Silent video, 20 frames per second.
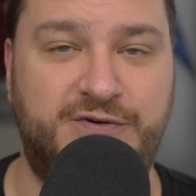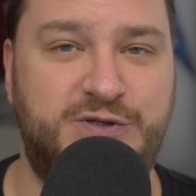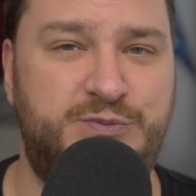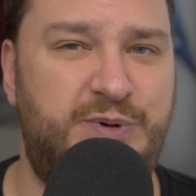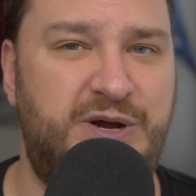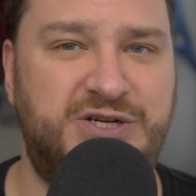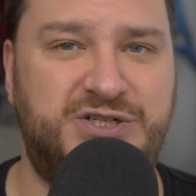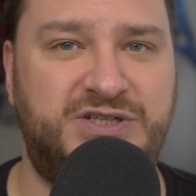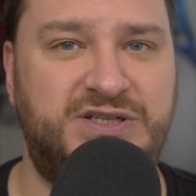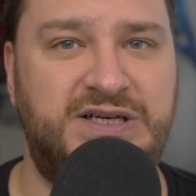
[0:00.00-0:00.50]

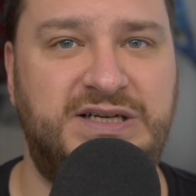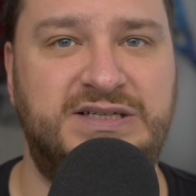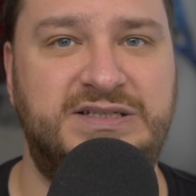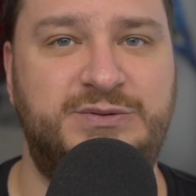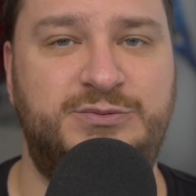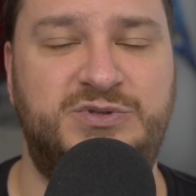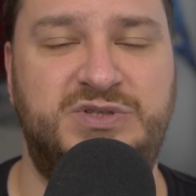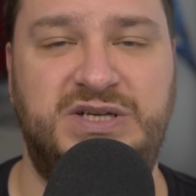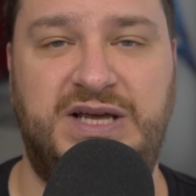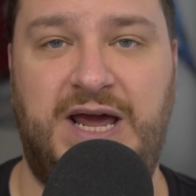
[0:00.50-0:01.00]
especially because
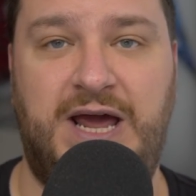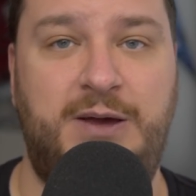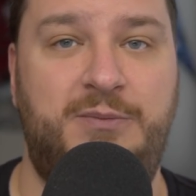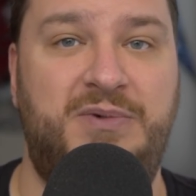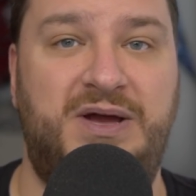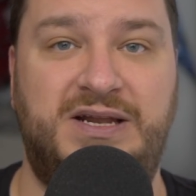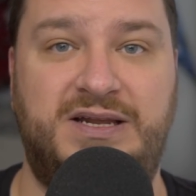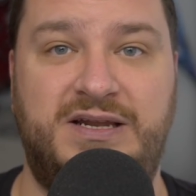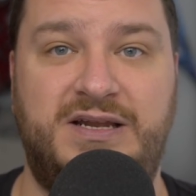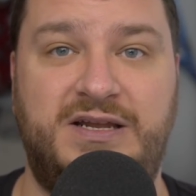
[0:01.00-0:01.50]
it was a
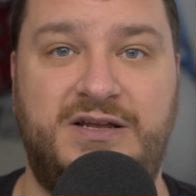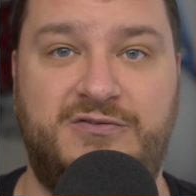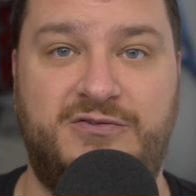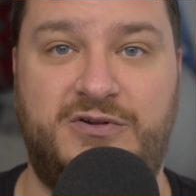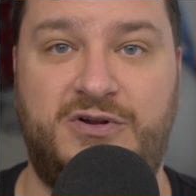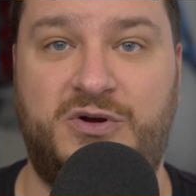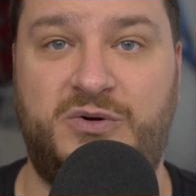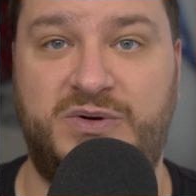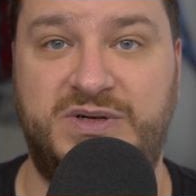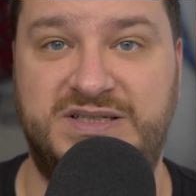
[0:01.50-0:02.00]
game I didn't
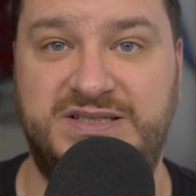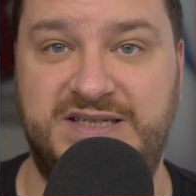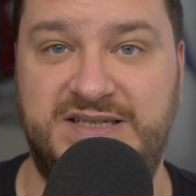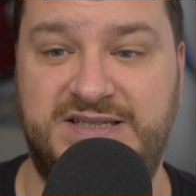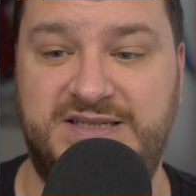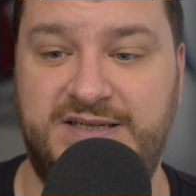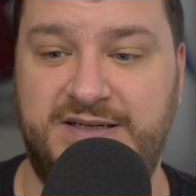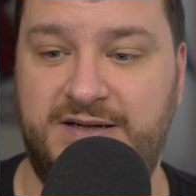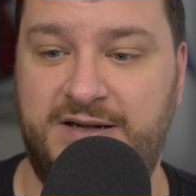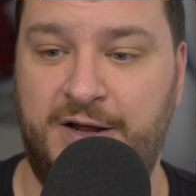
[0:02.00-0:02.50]
even know
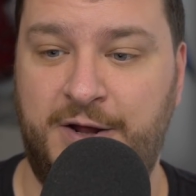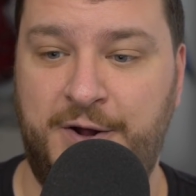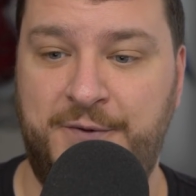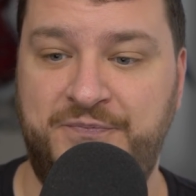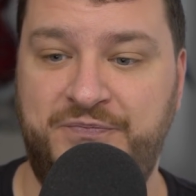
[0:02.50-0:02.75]
existed.